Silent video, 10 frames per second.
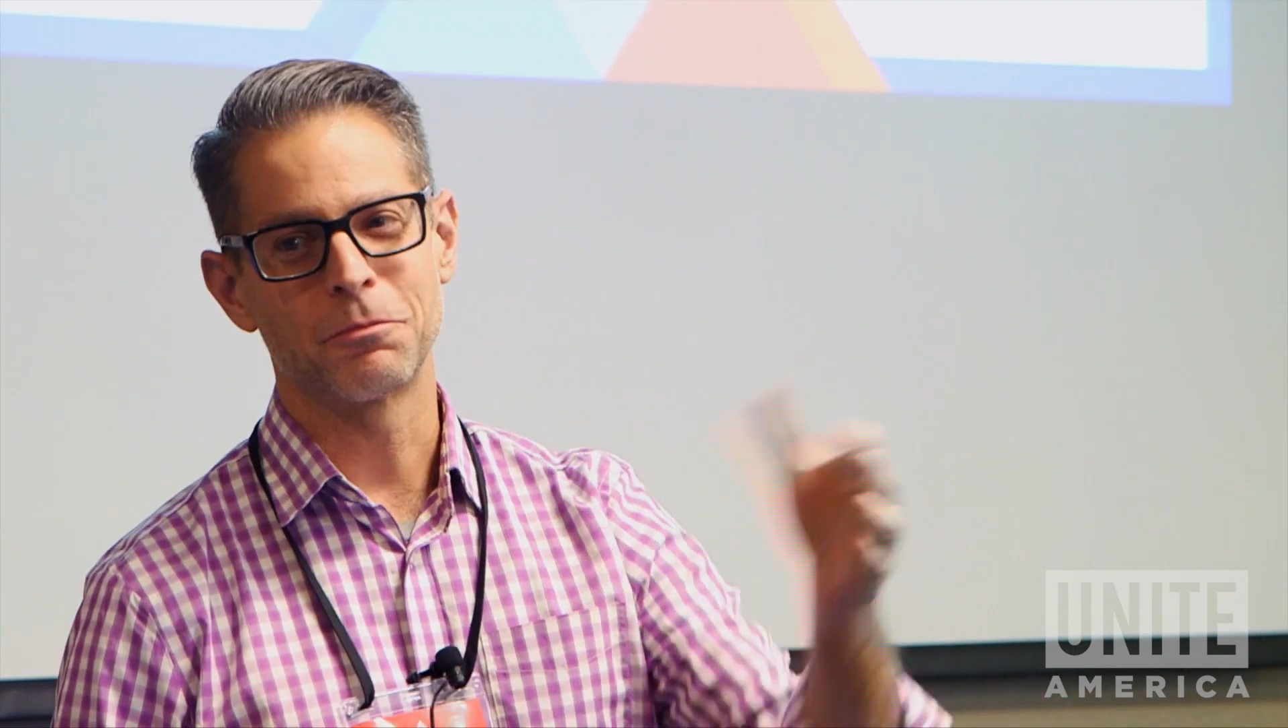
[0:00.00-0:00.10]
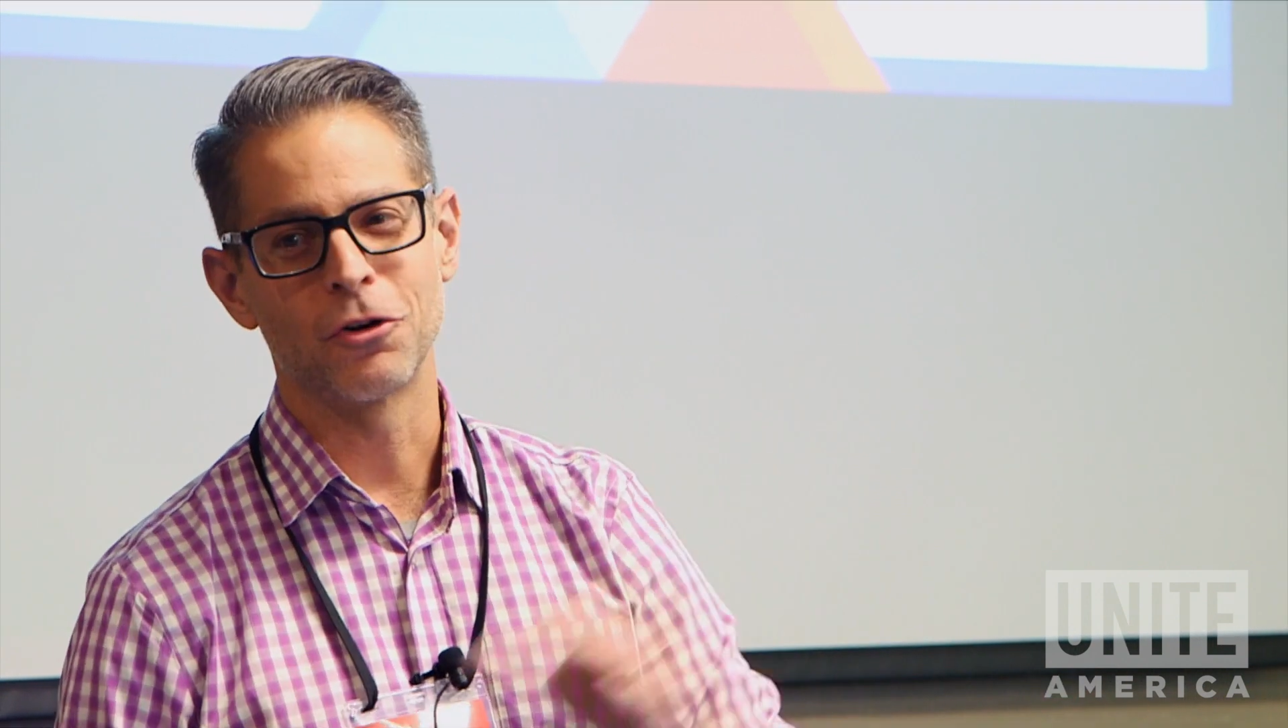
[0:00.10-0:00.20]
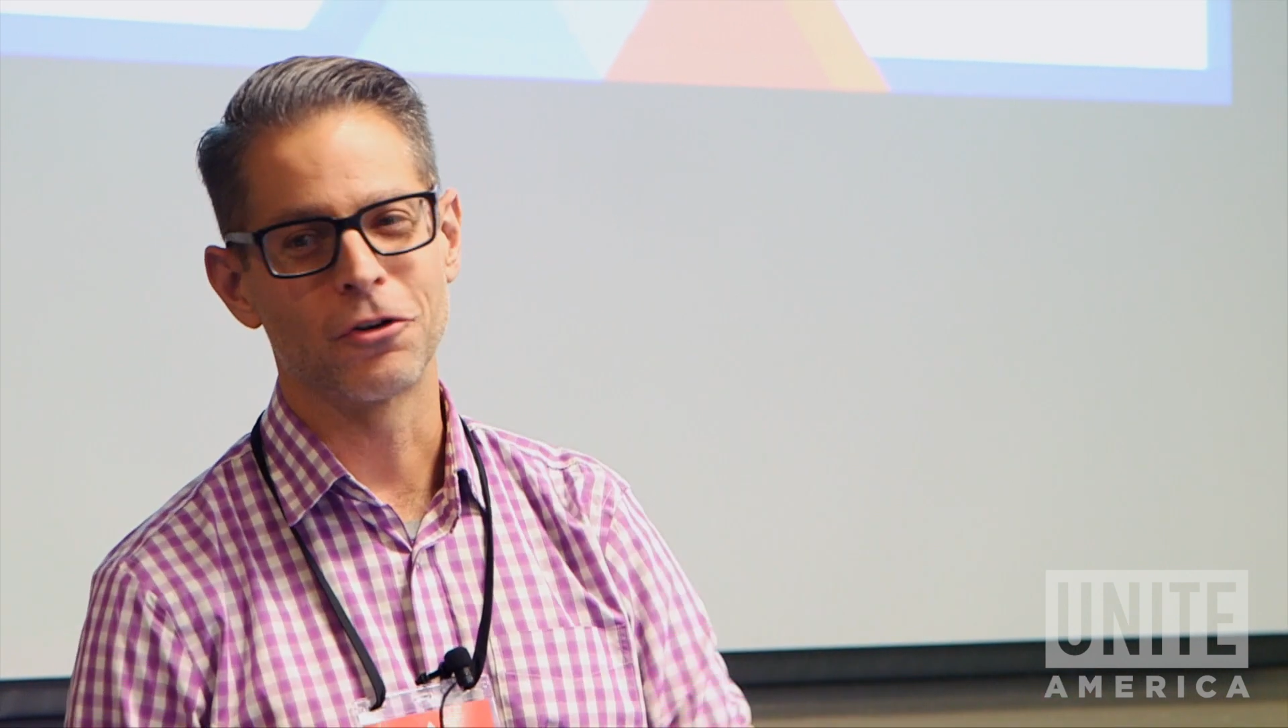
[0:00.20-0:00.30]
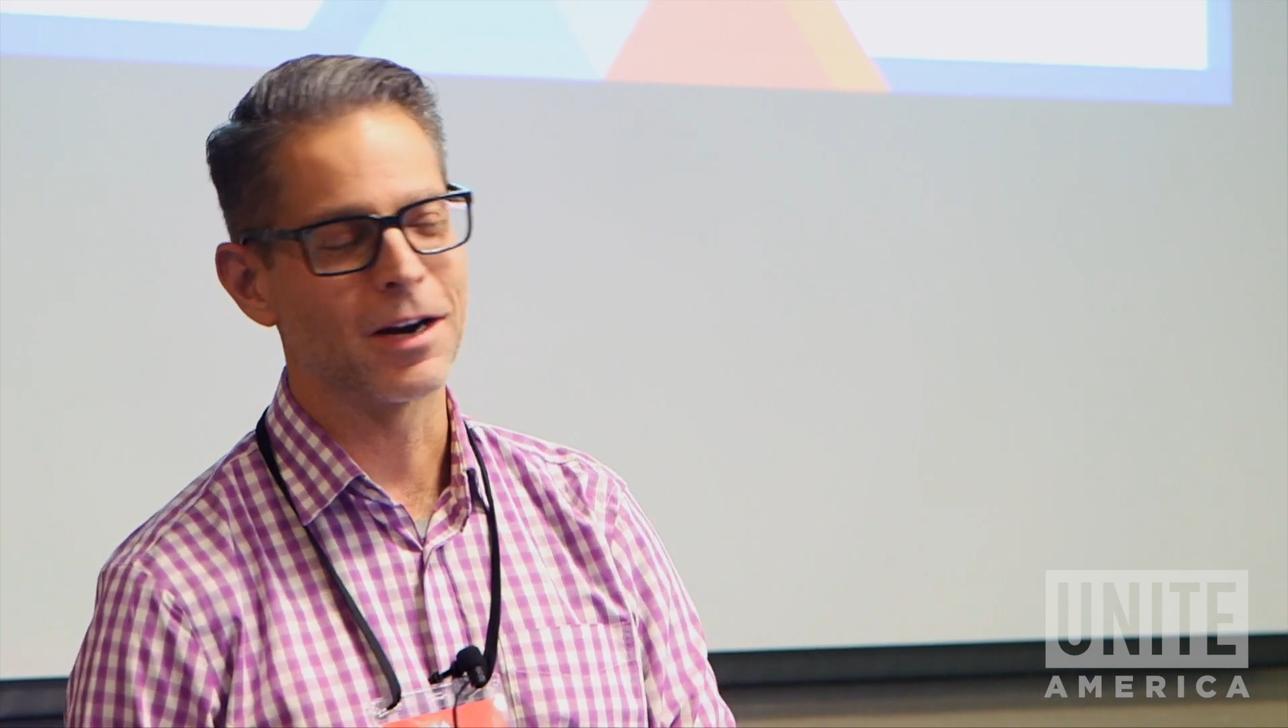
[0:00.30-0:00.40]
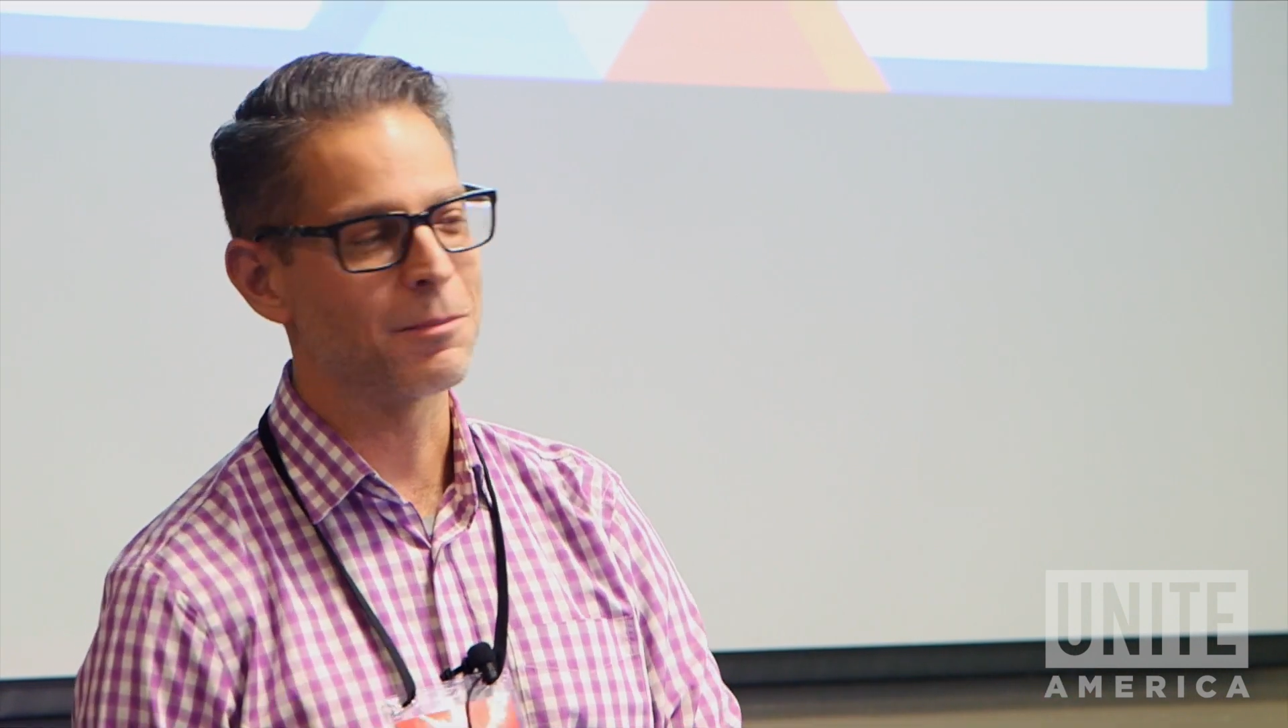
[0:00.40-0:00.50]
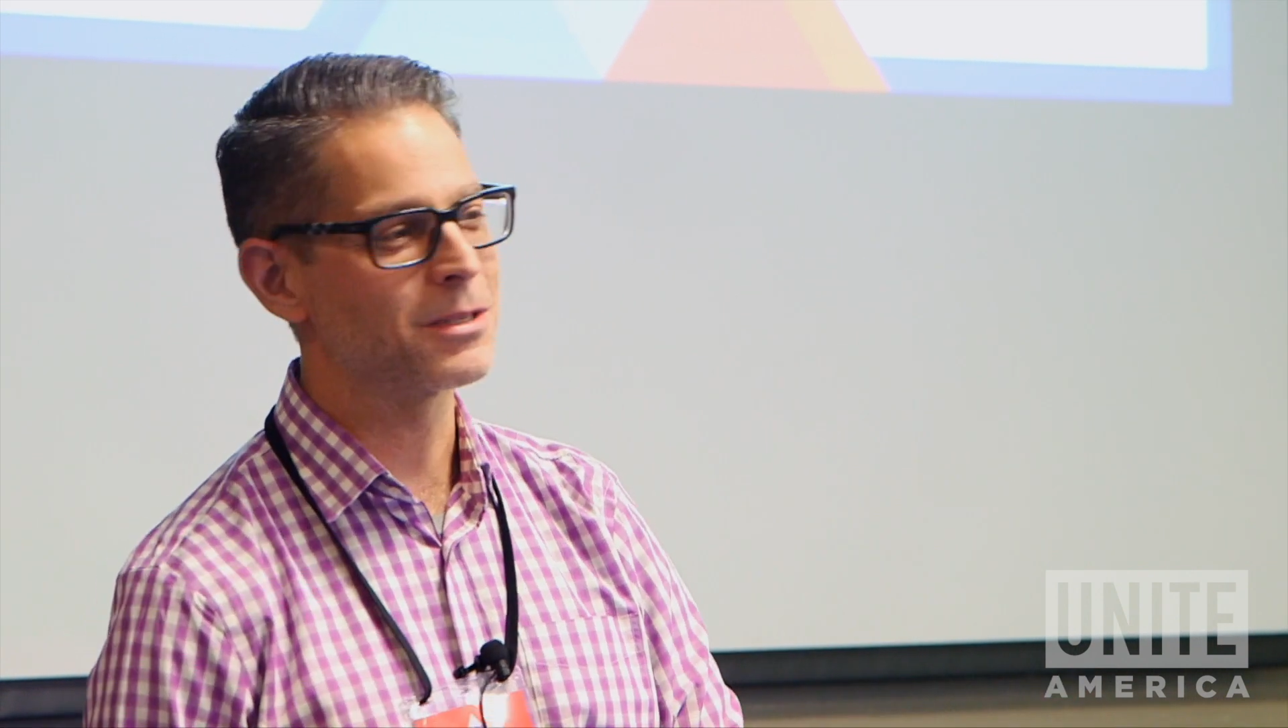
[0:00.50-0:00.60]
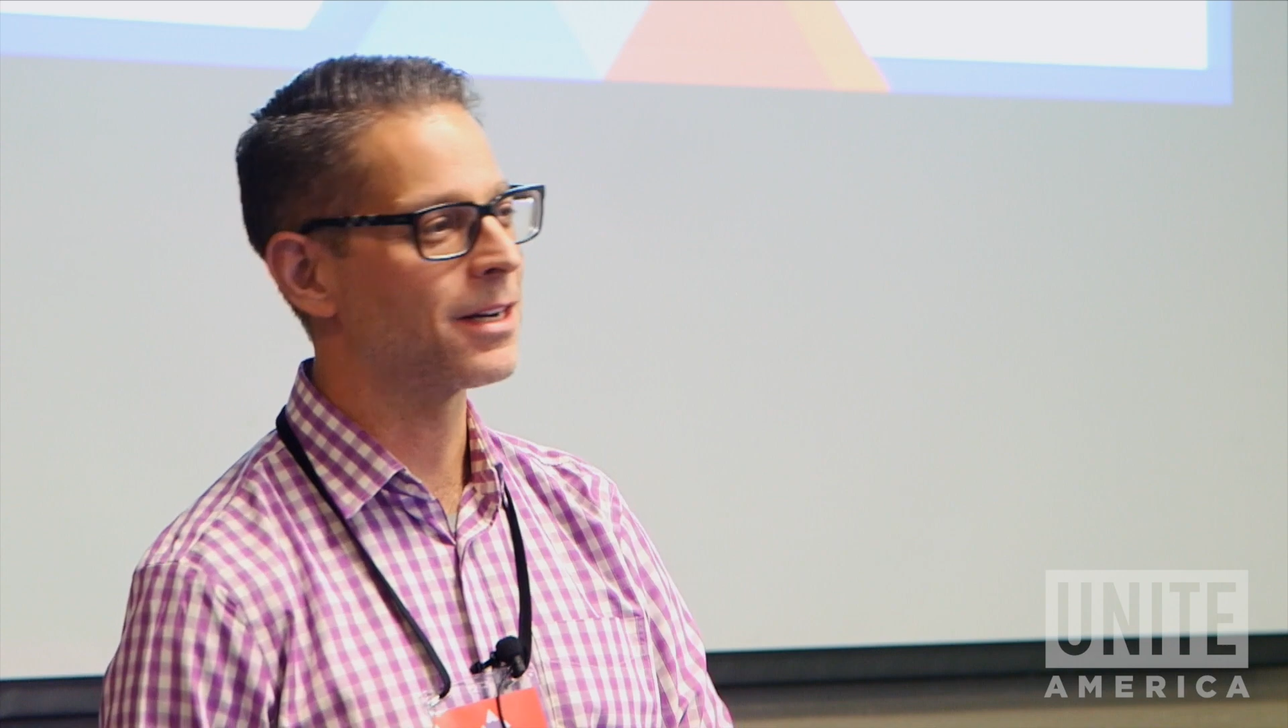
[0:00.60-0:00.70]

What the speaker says: programs